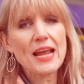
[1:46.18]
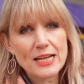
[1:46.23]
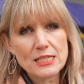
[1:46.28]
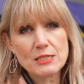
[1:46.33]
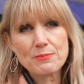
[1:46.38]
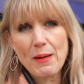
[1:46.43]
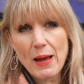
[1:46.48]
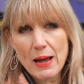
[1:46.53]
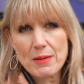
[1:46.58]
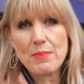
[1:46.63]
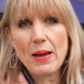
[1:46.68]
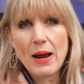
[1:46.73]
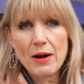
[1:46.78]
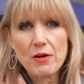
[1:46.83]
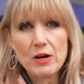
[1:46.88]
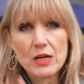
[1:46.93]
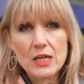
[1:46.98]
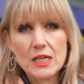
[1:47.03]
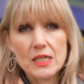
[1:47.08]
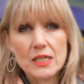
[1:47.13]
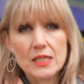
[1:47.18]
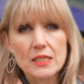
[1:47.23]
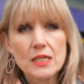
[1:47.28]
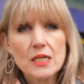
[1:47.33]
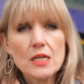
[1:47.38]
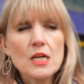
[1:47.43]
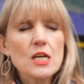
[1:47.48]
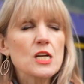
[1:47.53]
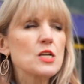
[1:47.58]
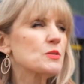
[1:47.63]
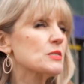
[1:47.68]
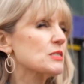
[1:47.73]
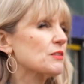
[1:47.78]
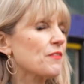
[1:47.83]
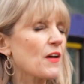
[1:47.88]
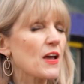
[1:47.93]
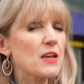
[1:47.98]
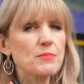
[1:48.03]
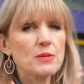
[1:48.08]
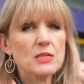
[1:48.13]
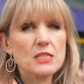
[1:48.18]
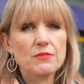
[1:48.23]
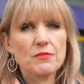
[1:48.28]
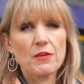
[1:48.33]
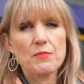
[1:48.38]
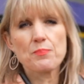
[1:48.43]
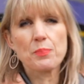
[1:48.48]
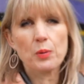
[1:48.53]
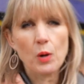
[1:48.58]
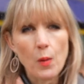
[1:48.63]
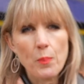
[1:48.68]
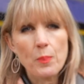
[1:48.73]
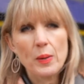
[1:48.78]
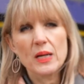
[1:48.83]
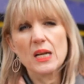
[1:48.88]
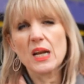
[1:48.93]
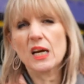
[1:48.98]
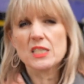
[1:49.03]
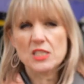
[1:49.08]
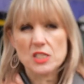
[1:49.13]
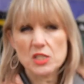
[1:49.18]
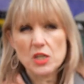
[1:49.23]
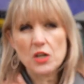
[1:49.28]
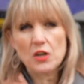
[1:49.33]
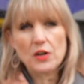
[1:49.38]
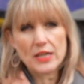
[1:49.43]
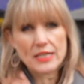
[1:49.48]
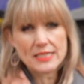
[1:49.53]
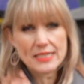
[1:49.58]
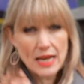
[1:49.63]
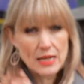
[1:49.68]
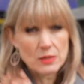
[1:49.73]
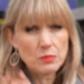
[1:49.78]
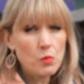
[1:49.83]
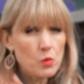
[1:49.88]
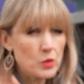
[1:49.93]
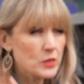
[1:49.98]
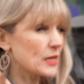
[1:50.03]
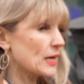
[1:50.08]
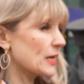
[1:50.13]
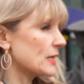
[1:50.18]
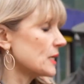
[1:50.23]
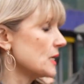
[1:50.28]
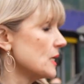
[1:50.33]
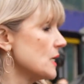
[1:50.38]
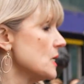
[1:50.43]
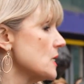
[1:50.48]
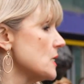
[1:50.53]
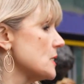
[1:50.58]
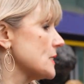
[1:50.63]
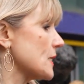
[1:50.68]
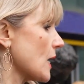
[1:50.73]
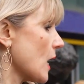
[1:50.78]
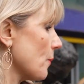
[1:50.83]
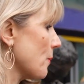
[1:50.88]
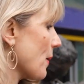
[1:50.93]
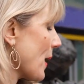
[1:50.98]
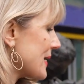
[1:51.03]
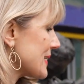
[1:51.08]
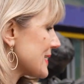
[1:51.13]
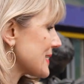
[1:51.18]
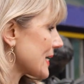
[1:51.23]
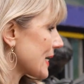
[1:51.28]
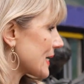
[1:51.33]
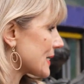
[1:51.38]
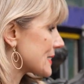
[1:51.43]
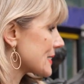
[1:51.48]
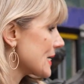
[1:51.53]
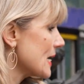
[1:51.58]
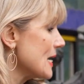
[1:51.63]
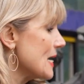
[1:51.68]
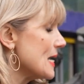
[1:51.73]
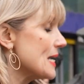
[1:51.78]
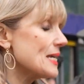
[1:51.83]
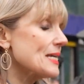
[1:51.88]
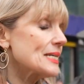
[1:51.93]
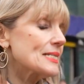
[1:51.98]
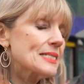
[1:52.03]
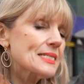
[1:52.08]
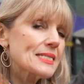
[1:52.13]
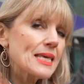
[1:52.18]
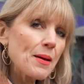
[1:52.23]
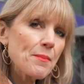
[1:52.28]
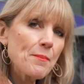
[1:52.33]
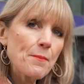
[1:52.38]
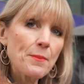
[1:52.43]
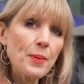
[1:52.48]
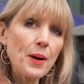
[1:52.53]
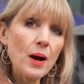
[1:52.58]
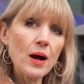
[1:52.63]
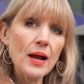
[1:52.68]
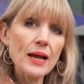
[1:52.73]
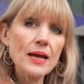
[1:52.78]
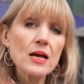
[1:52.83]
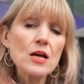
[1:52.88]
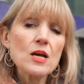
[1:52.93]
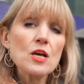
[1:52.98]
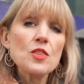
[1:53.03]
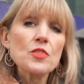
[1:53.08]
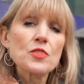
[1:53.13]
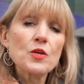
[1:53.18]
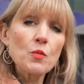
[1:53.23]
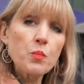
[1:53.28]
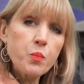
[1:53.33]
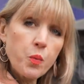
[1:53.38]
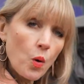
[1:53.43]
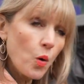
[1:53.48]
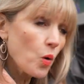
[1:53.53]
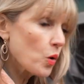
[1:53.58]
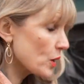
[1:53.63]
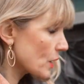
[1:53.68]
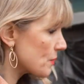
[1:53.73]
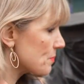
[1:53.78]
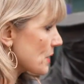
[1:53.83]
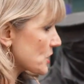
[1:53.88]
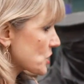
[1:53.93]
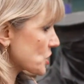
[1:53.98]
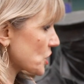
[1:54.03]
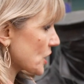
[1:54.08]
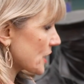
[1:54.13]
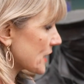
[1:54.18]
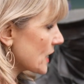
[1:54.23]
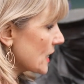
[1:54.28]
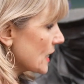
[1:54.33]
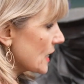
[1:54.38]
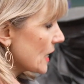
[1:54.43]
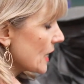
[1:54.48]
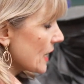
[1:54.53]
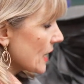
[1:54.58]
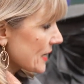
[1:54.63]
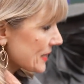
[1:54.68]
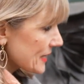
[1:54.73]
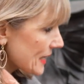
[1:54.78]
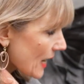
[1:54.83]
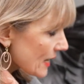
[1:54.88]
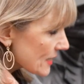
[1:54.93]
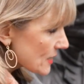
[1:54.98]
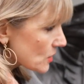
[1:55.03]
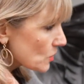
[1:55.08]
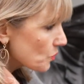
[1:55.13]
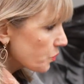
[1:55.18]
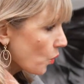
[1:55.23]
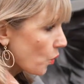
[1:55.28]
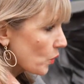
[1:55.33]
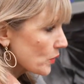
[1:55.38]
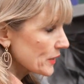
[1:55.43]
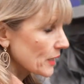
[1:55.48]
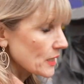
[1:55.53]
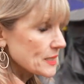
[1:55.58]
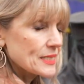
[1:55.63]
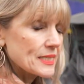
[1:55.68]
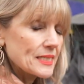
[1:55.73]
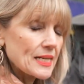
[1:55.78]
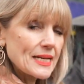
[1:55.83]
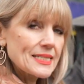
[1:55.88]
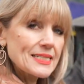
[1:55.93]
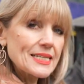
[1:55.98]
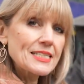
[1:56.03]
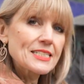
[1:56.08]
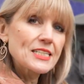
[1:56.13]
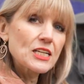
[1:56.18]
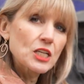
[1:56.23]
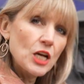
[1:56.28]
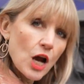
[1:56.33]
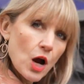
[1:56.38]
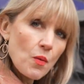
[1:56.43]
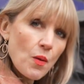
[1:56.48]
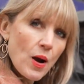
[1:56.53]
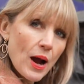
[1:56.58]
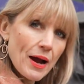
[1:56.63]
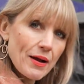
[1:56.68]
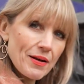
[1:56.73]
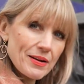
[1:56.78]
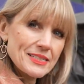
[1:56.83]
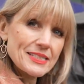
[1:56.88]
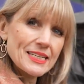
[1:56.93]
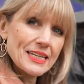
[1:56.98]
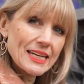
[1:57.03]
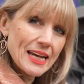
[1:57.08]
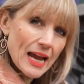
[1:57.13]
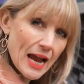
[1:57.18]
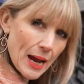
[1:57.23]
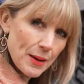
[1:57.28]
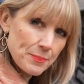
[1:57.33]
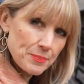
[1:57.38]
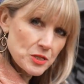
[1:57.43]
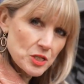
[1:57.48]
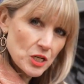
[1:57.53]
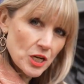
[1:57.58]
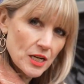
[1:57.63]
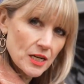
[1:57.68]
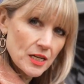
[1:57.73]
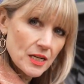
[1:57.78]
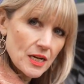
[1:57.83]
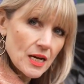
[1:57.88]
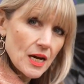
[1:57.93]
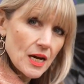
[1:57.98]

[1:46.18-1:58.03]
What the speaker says: expat American who was famous for proper, luxurious Edwardian style paintings. He's sent by the War Commission at the end of the war in 1918 to go out and to capture